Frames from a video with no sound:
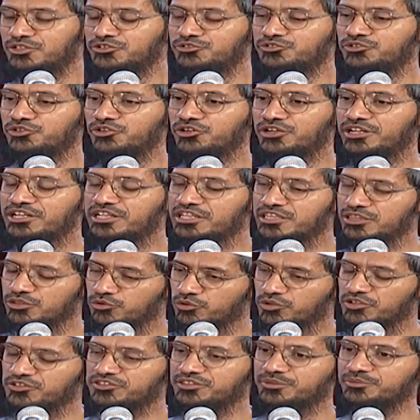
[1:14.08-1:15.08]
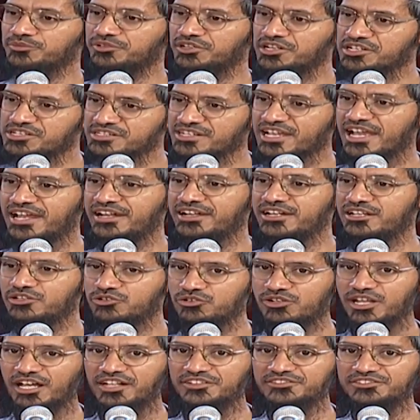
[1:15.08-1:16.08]
So in Hinduism, Christianity,
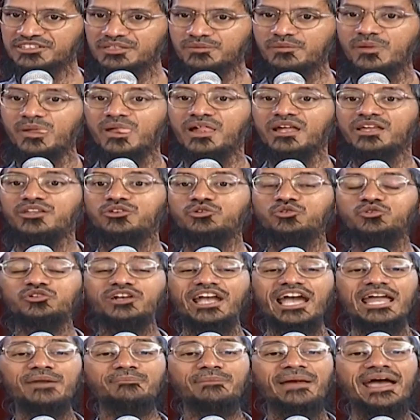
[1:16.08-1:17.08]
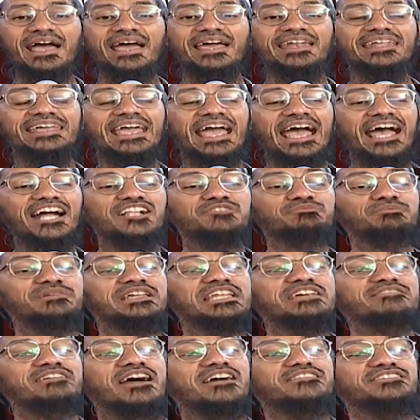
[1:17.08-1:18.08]
Judaism, you can marry as
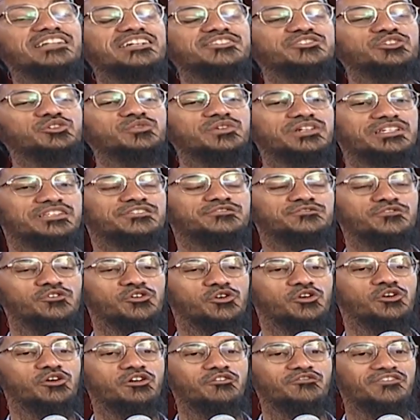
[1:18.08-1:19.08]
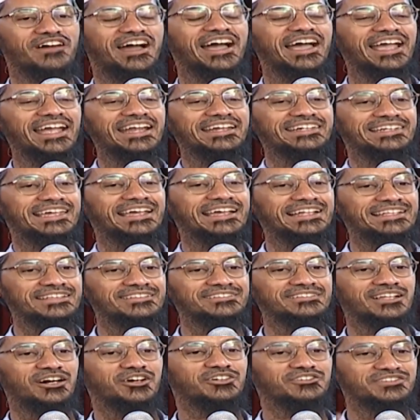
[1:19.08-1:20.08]
many wives as you wish. 4, 5,
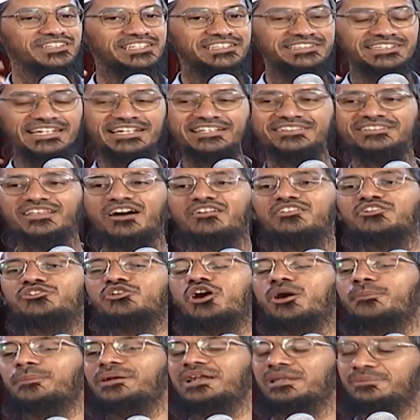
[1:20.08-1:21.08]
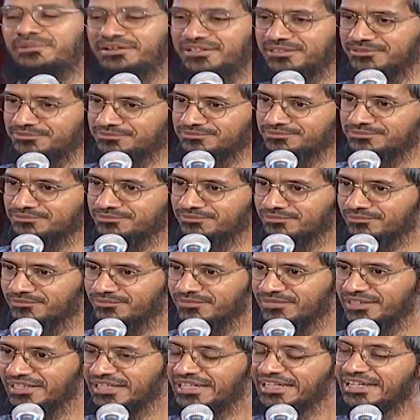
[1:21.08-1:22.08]
10,000, 10,000, no upper limit.
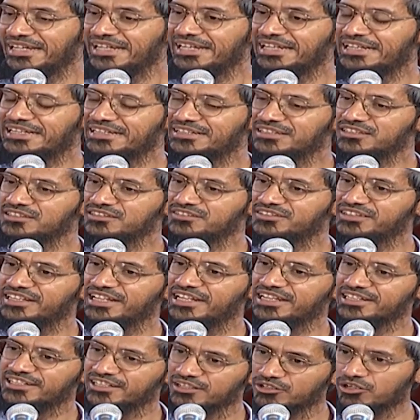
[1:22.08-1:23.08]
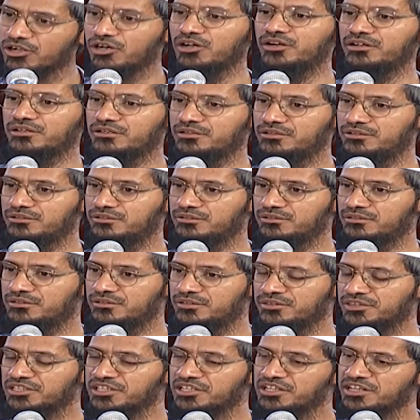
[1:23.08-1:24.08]
It is later on
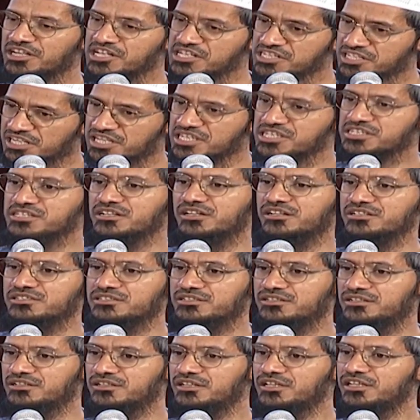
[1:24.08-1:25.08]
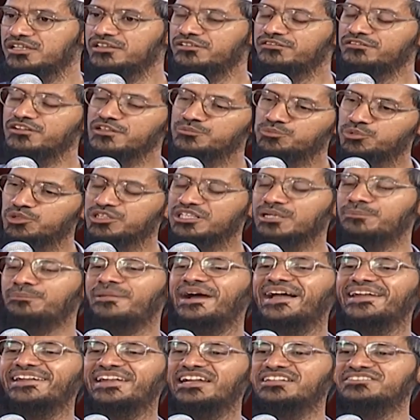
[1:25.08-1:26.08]
the Christian church which put a
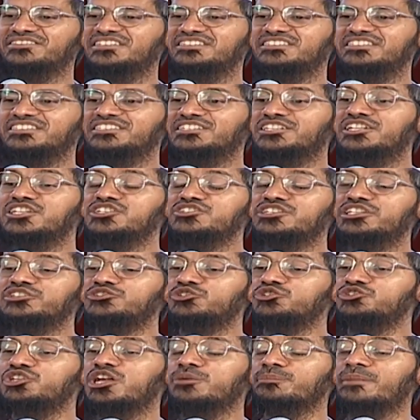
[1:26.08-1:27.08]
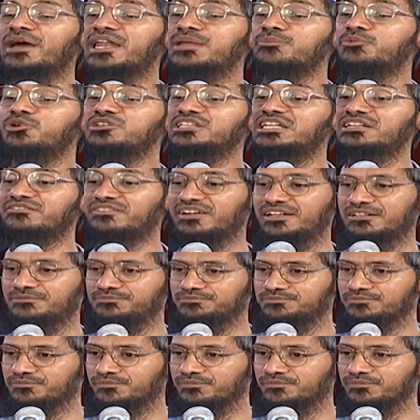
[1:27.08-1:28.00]
ban and said that the Christian should not marry more than one.